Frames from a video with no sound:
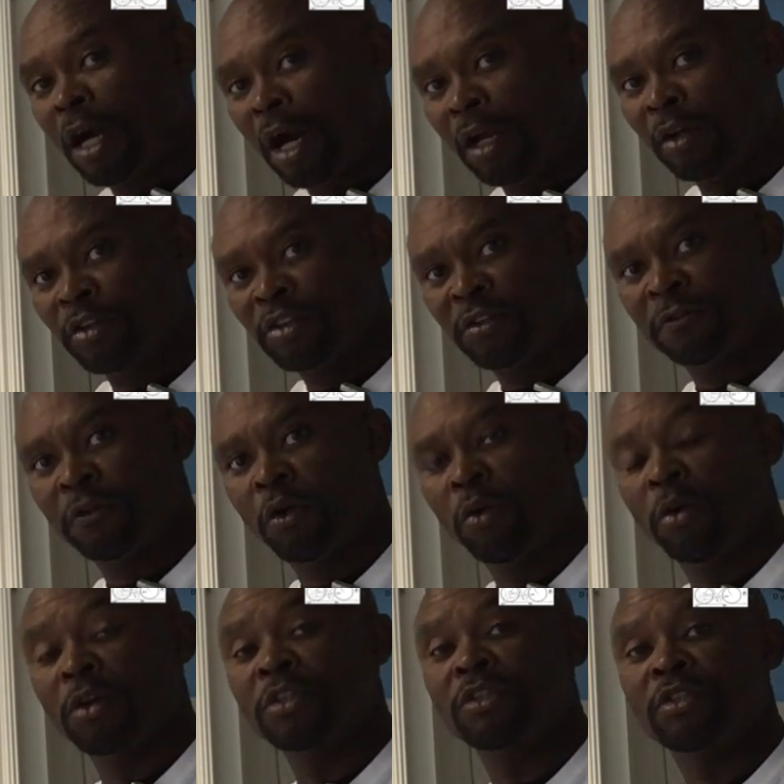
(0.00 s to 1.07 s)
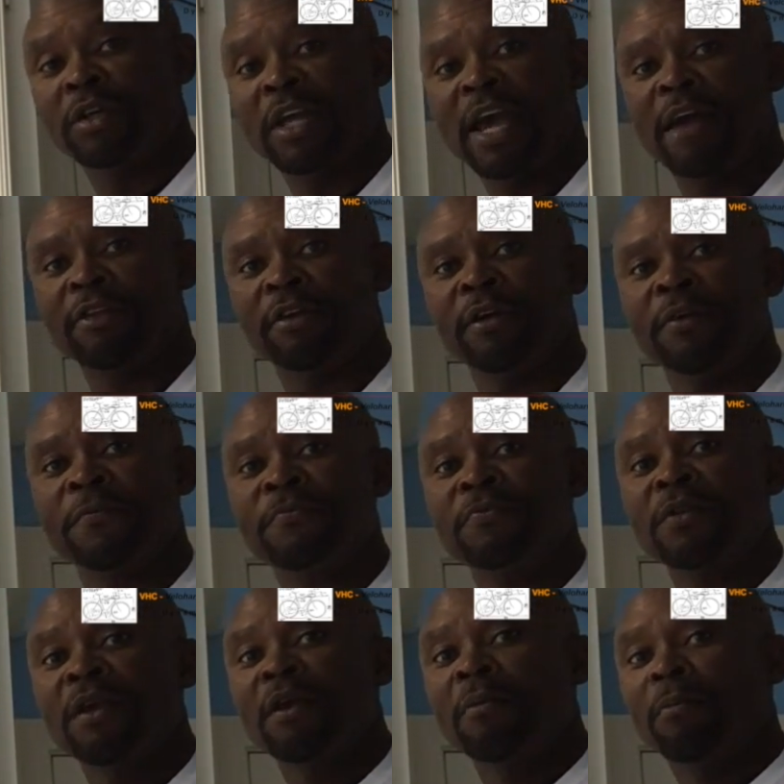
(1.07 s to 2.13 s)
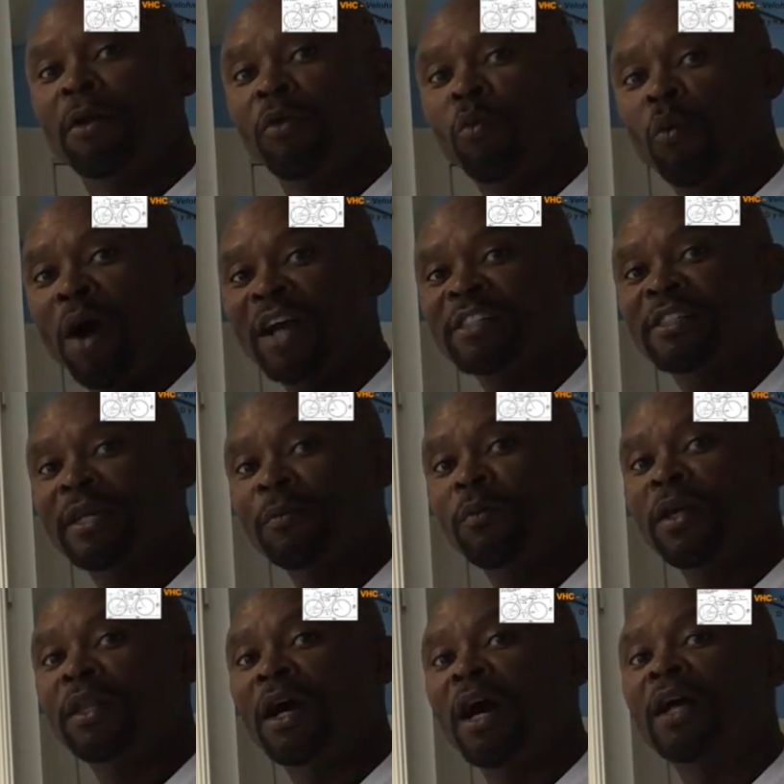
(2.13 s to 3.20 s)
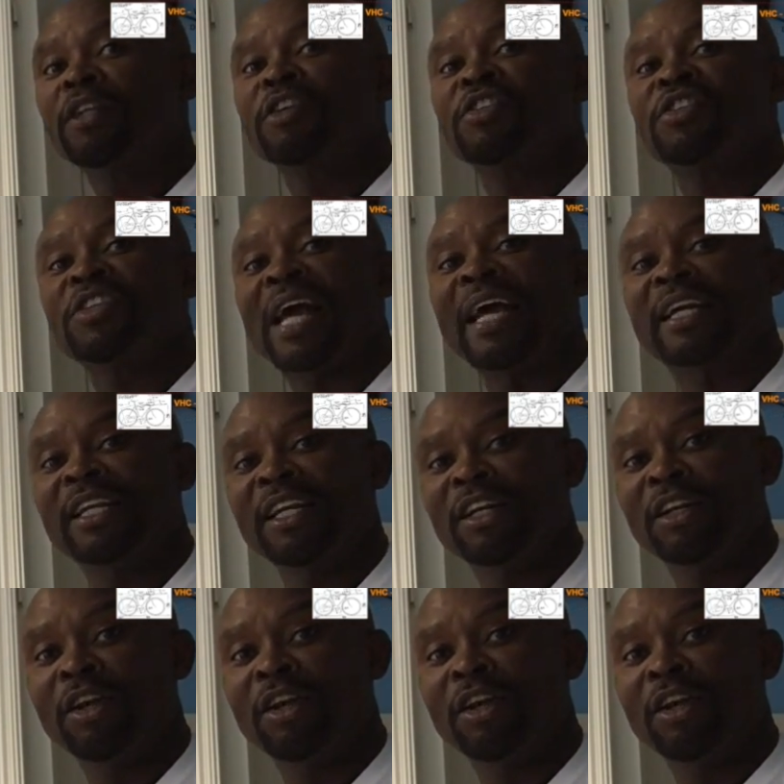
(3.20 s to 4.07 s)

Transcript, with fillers: colors, of course, together, but wash them with other cycling